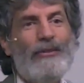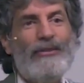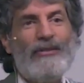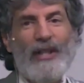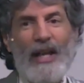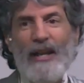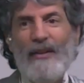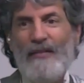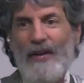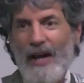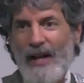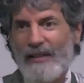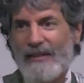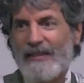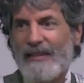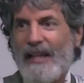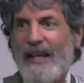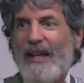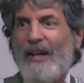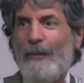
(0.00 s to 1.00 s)
to save
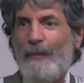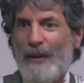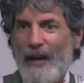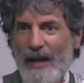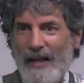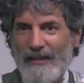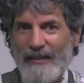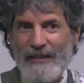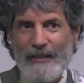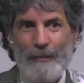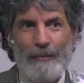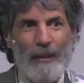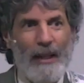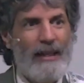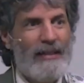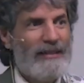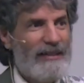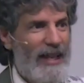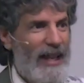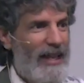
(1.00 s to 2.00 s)
us, to help us, to
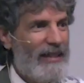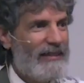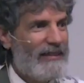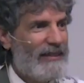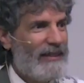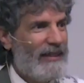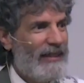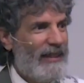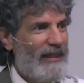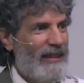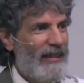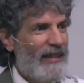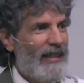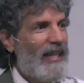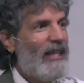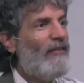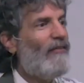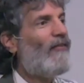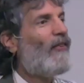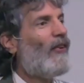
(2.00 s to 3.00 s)
bless us.
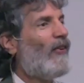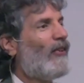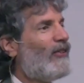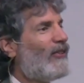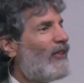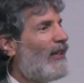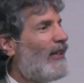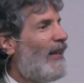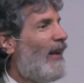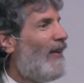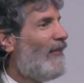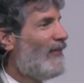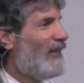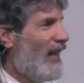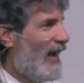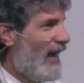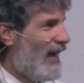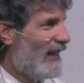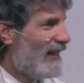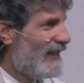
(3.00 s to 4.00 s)
He first
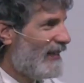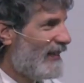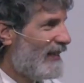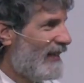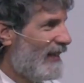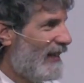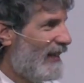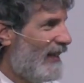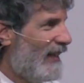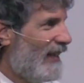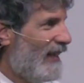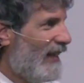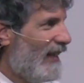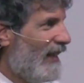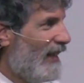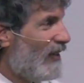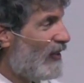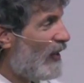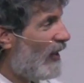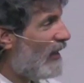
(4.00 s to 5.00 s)
loved us.
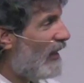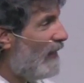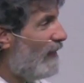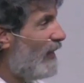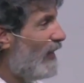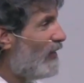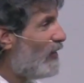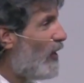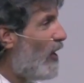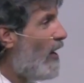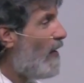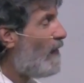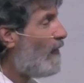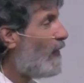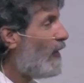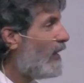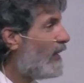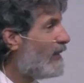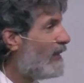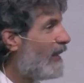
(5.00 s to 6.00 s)
And so I give these
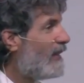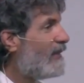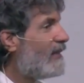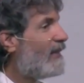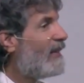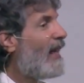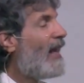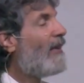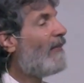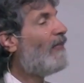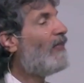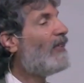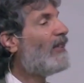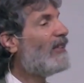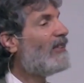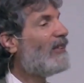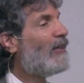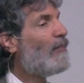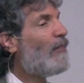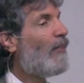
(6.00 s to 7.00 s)
offerings as
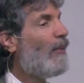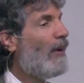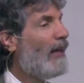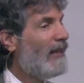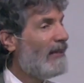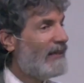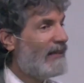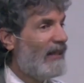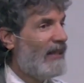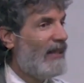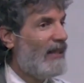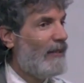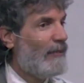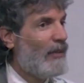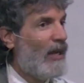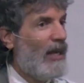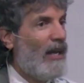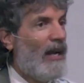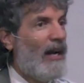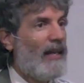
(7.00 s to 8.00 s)
thankfulness and praise to
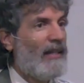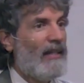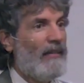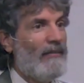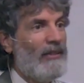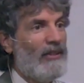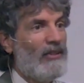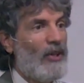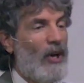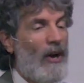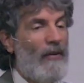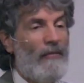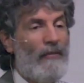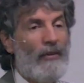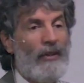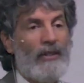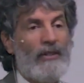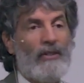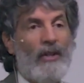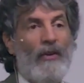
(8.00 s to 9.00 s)
Him. I give these
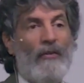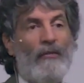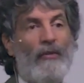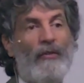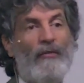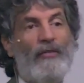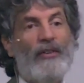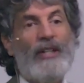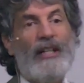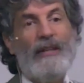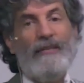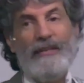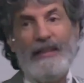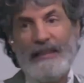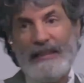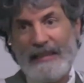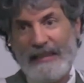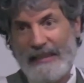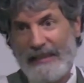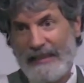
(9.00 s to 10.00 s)
offerings for
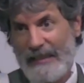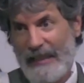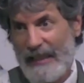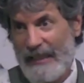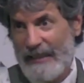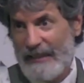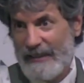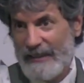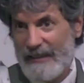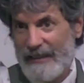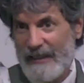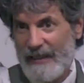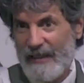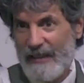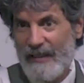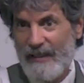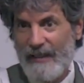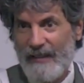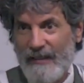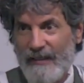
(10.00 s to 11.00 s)
forgiveness of sins
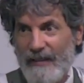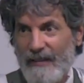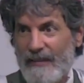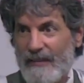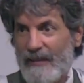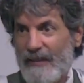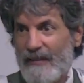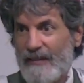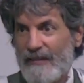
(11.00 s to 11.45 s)
these